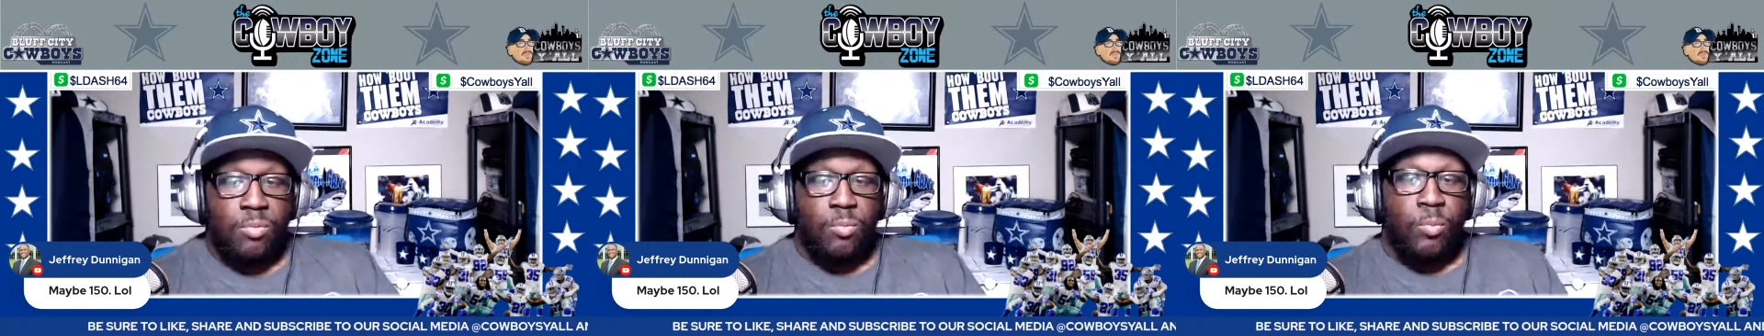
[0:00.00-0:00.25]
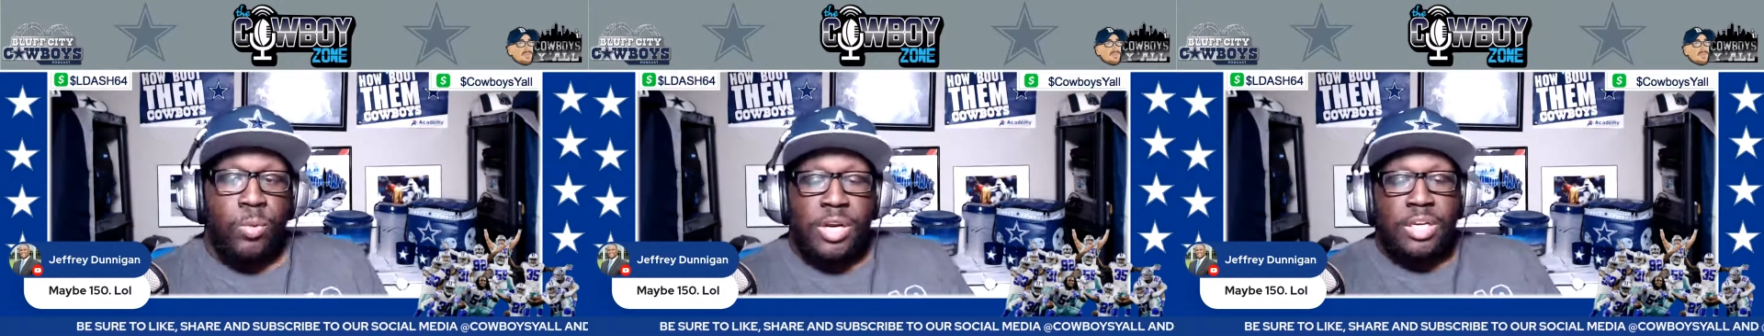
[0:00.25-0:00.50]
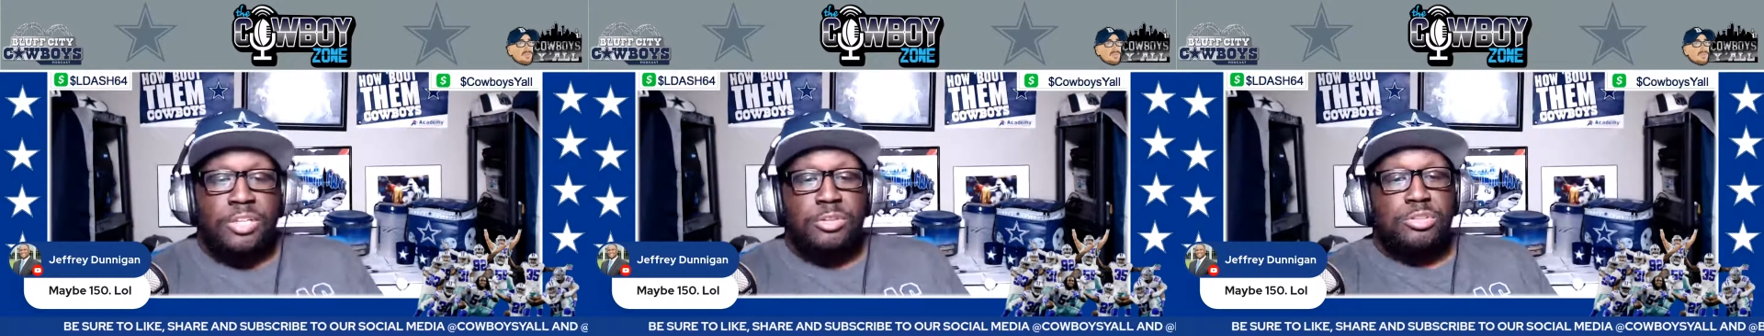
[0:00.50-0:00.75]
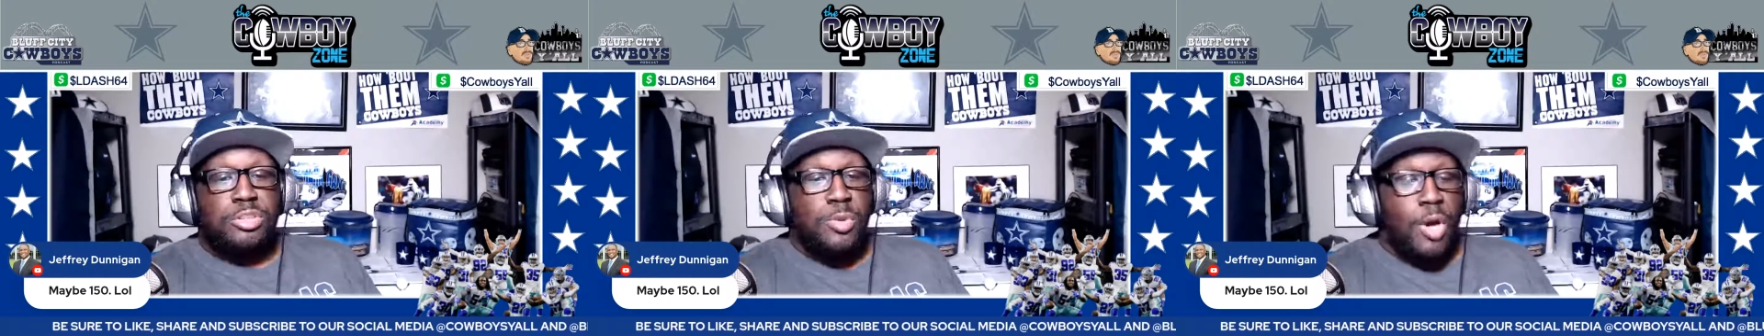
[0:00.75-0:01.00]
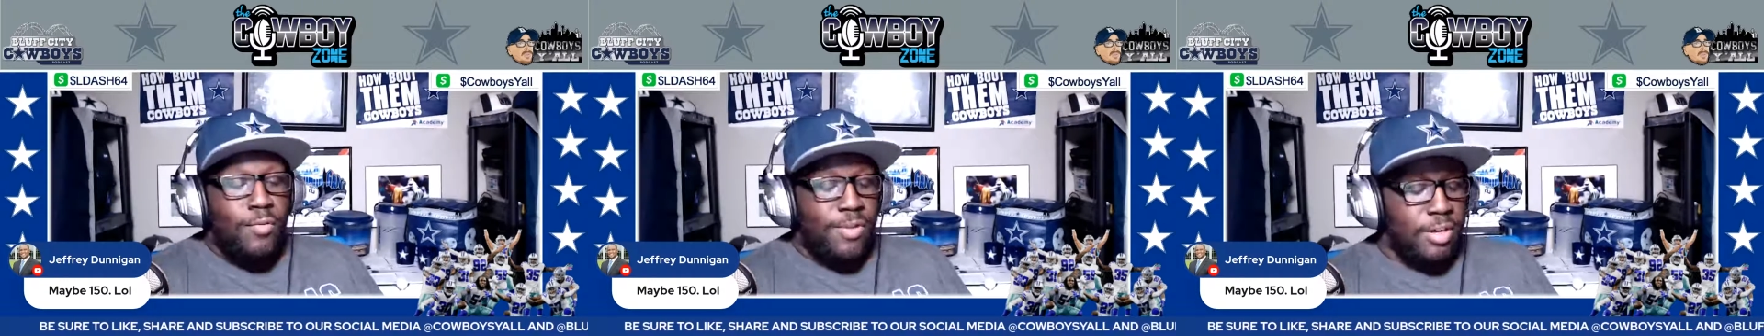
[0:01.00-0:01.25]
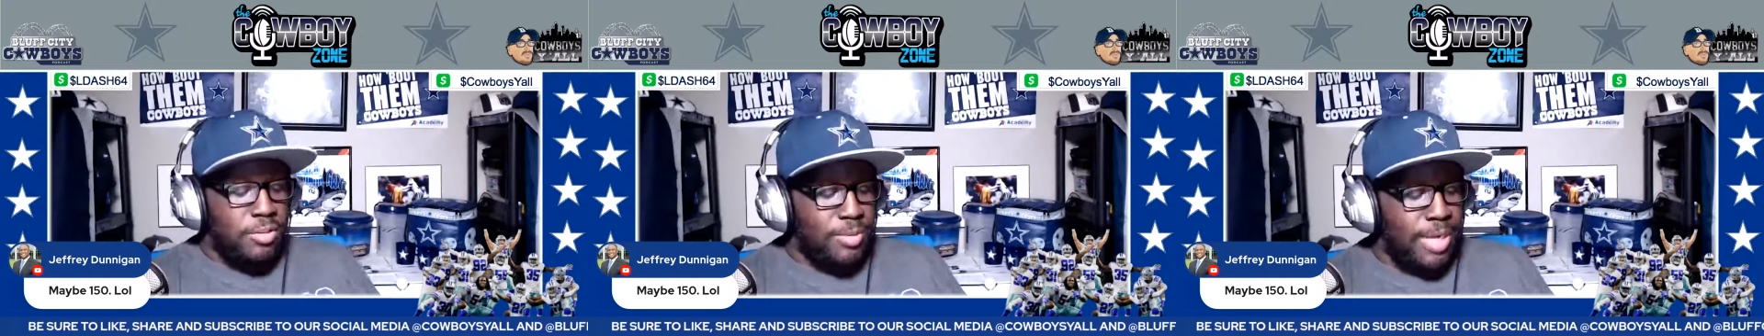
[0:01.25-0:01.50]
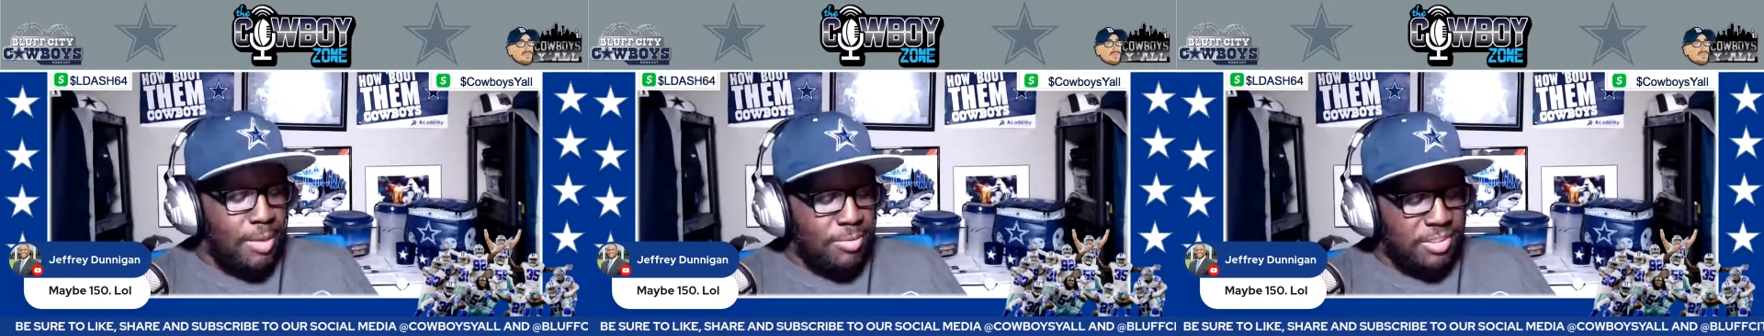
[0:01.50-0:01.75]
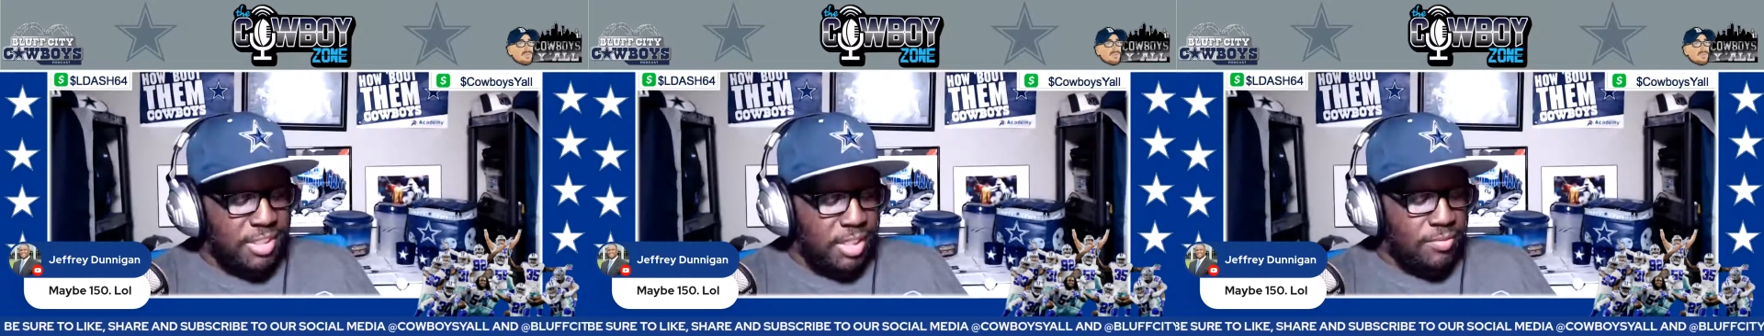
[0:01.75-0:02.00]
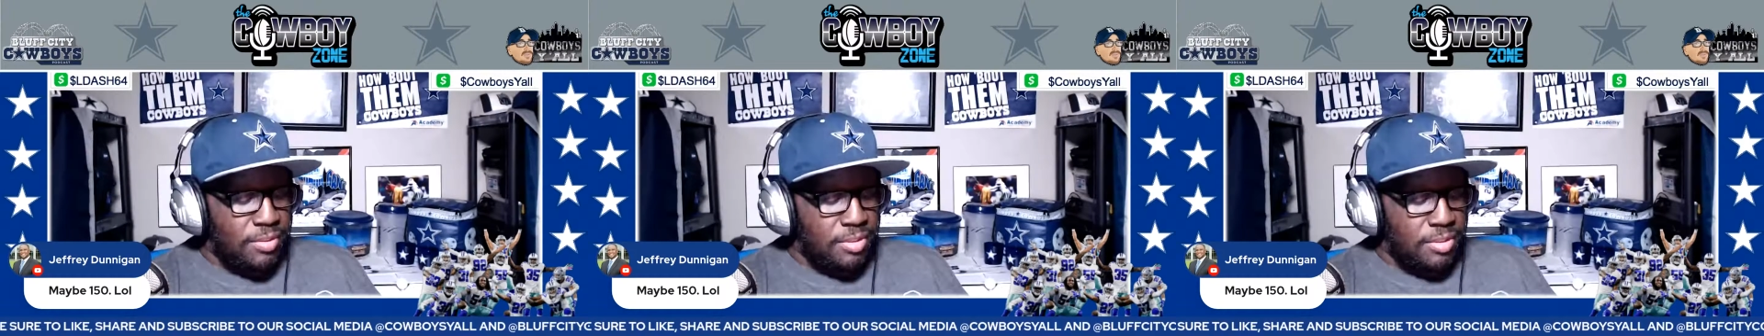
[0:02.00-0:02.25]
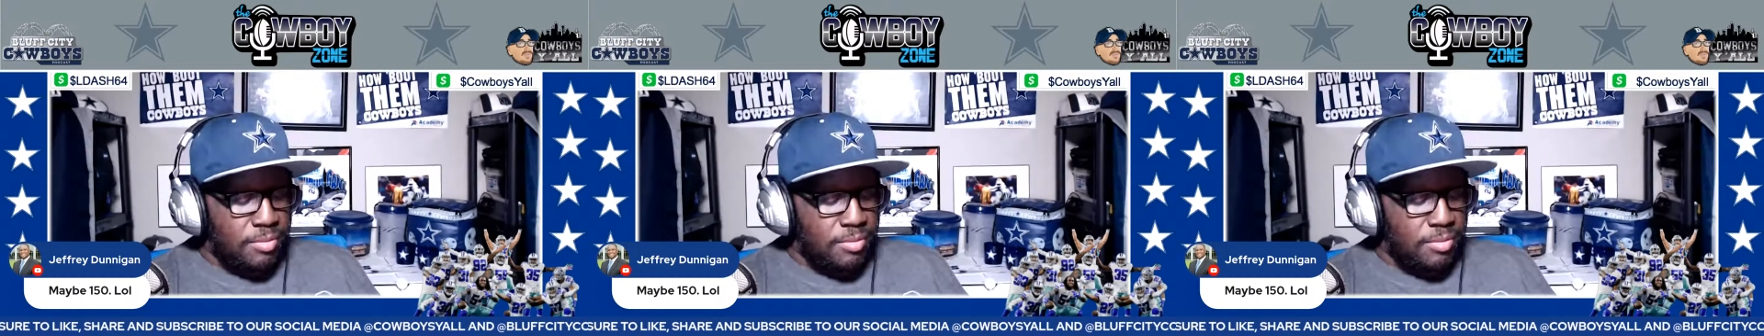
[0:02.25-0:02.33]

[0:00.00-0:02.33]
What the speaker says: We're going to do 2 over-unders with our receivers.